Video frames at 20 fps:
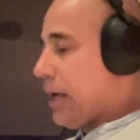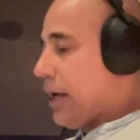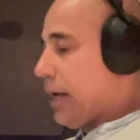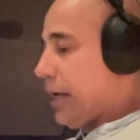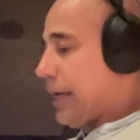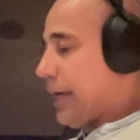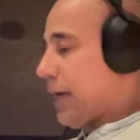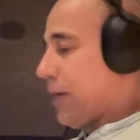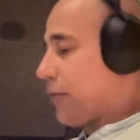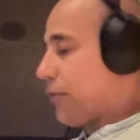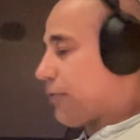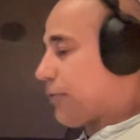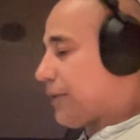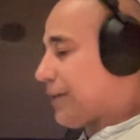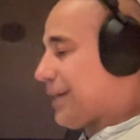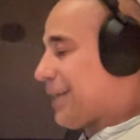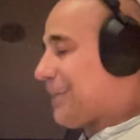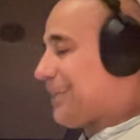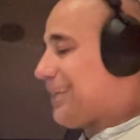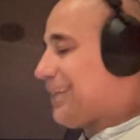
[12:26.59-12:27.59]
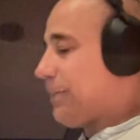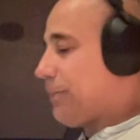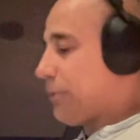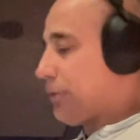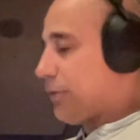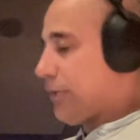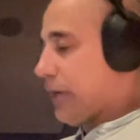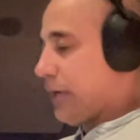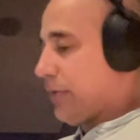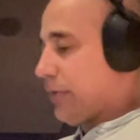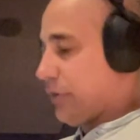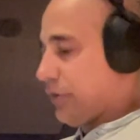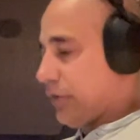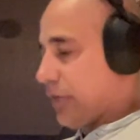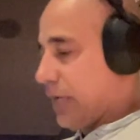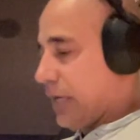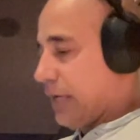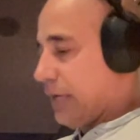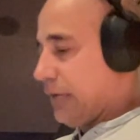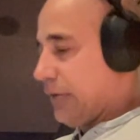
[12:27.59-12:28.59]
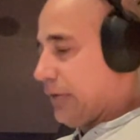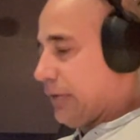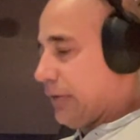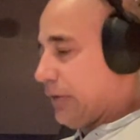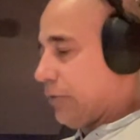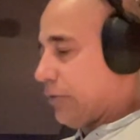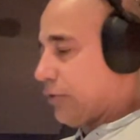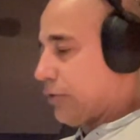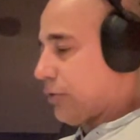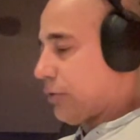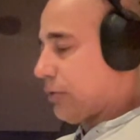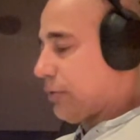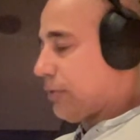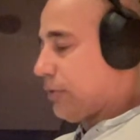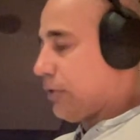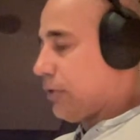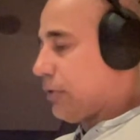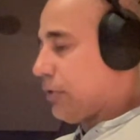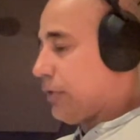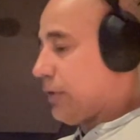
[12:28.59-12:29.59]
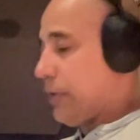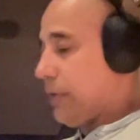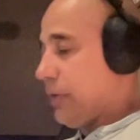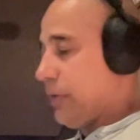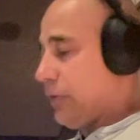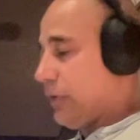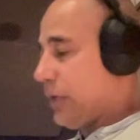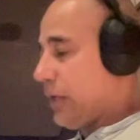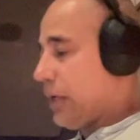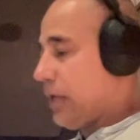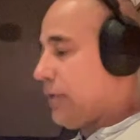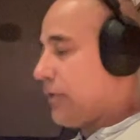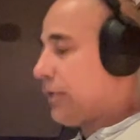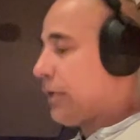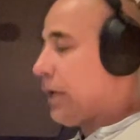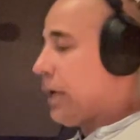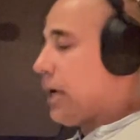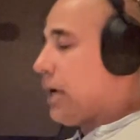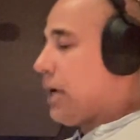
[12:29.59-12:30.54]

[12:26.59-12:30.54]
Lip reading: It accounts for 19% of such cases in literature reviews in these kids.